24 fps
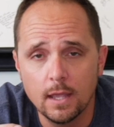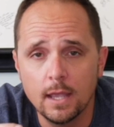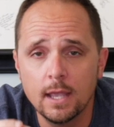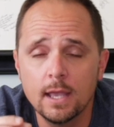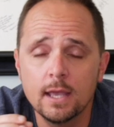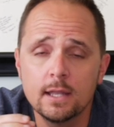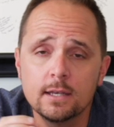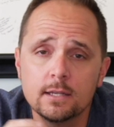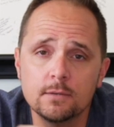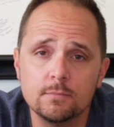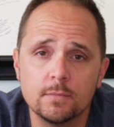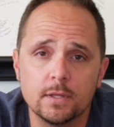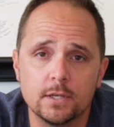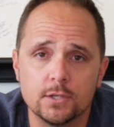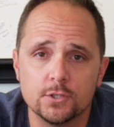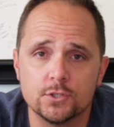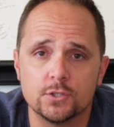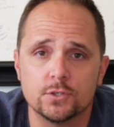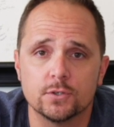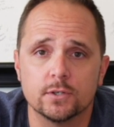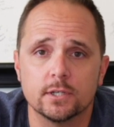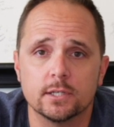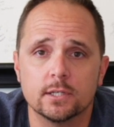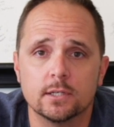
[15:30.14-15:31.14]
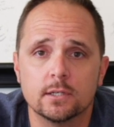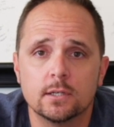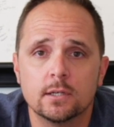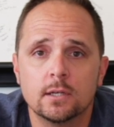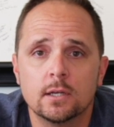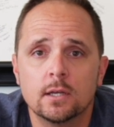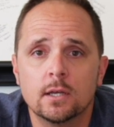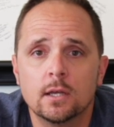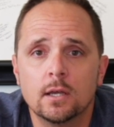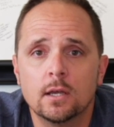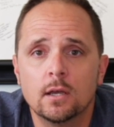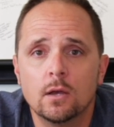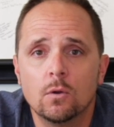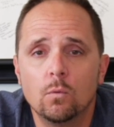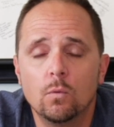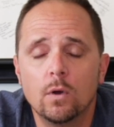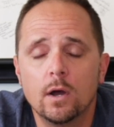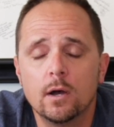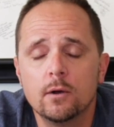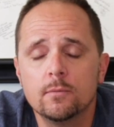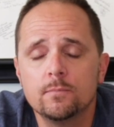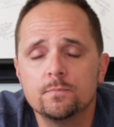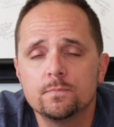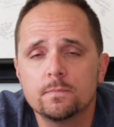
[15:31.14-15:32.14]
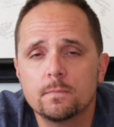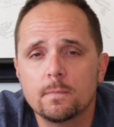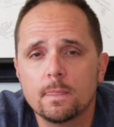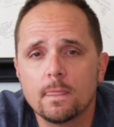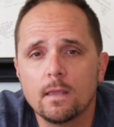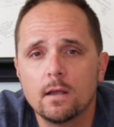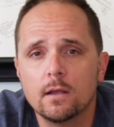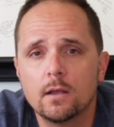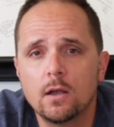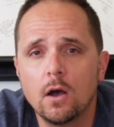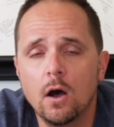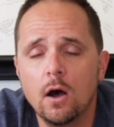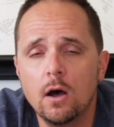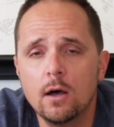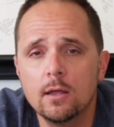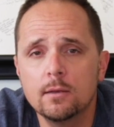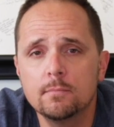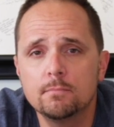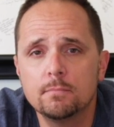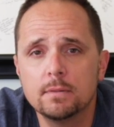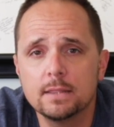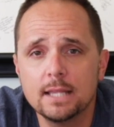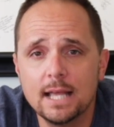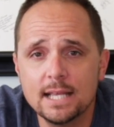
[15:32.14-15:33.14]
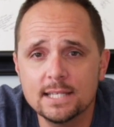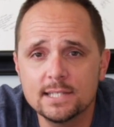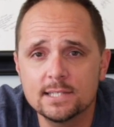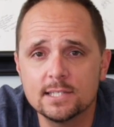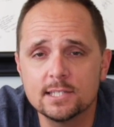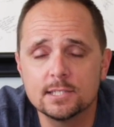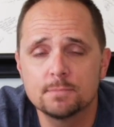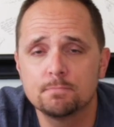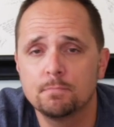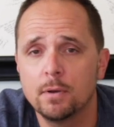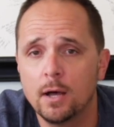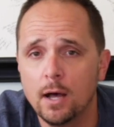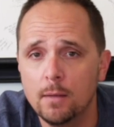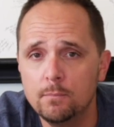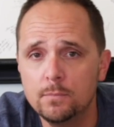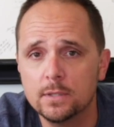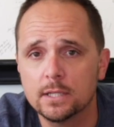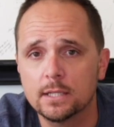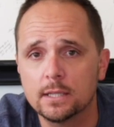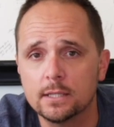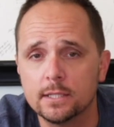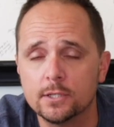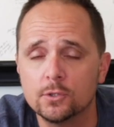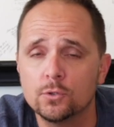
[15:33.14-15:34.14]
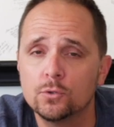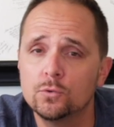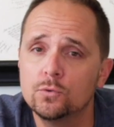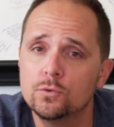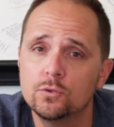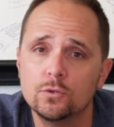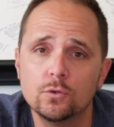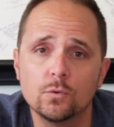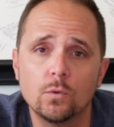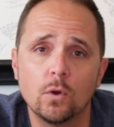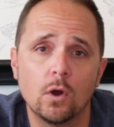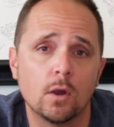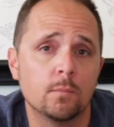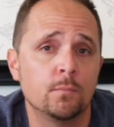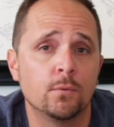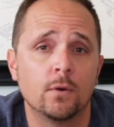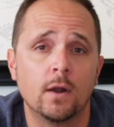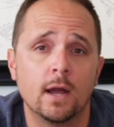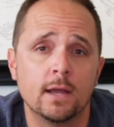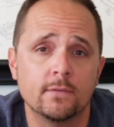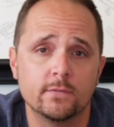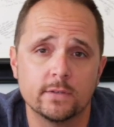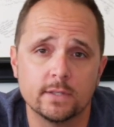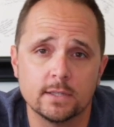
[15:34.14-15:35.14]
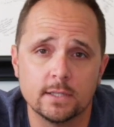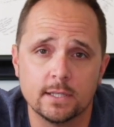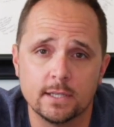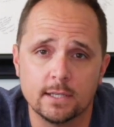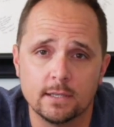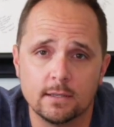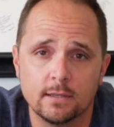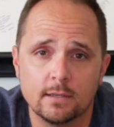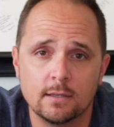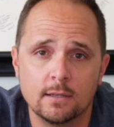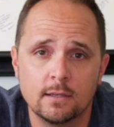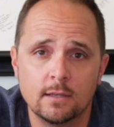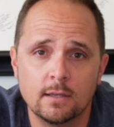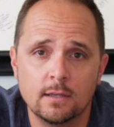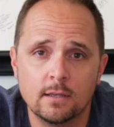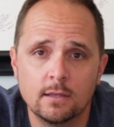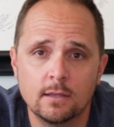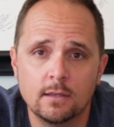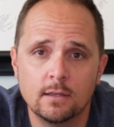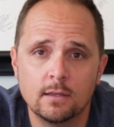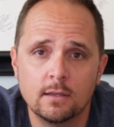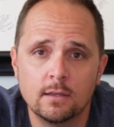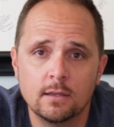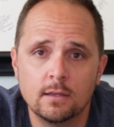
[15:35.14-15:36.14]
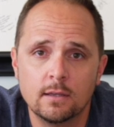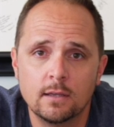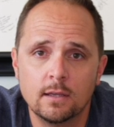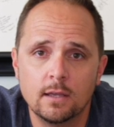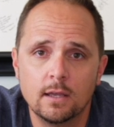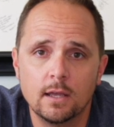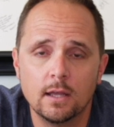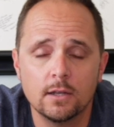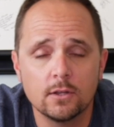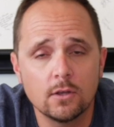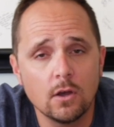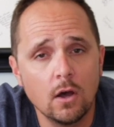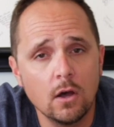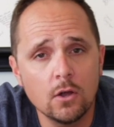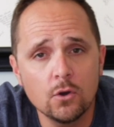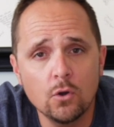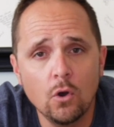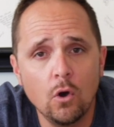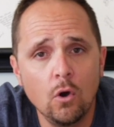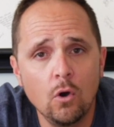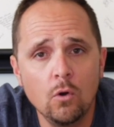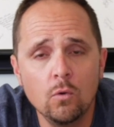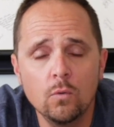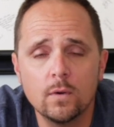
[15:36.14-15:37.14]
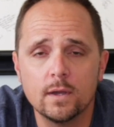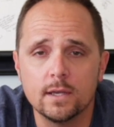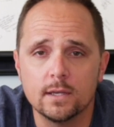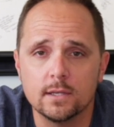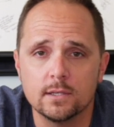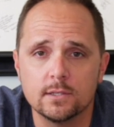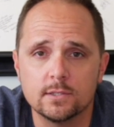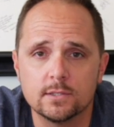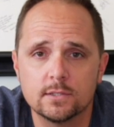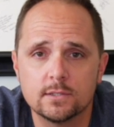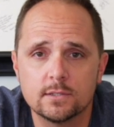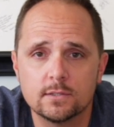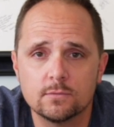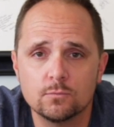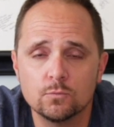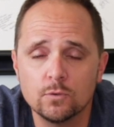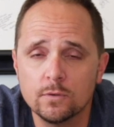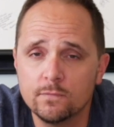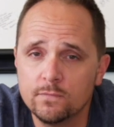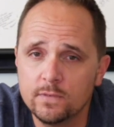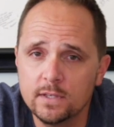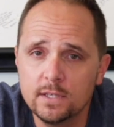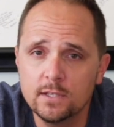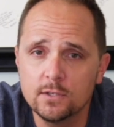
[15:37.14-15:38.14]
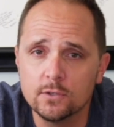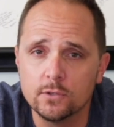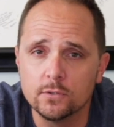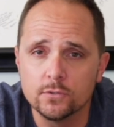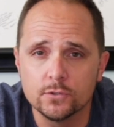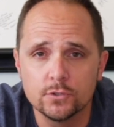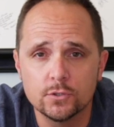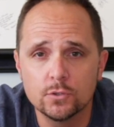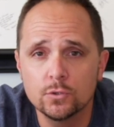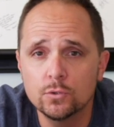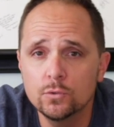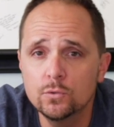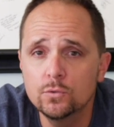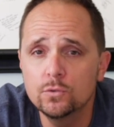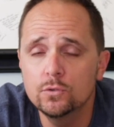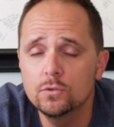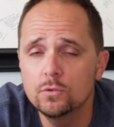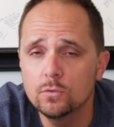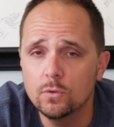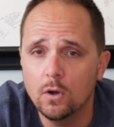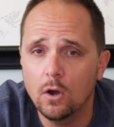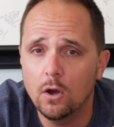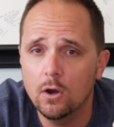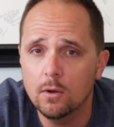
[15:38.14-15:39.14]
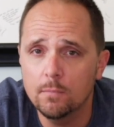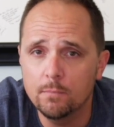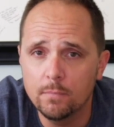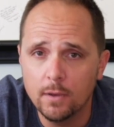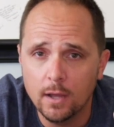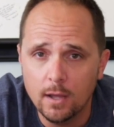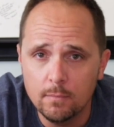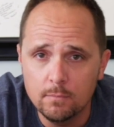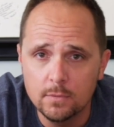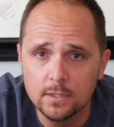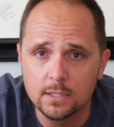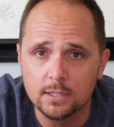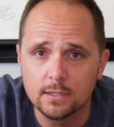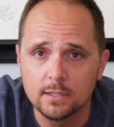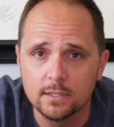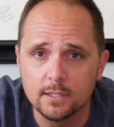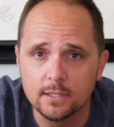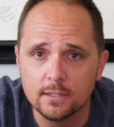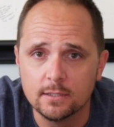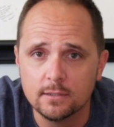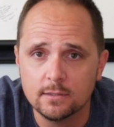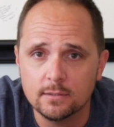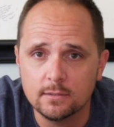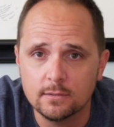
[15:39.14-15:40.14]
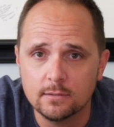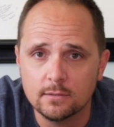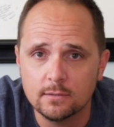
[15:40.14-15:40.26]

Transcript: and in ministry, well, God blesses publicly who you are privately. And God always reveals who you are publicly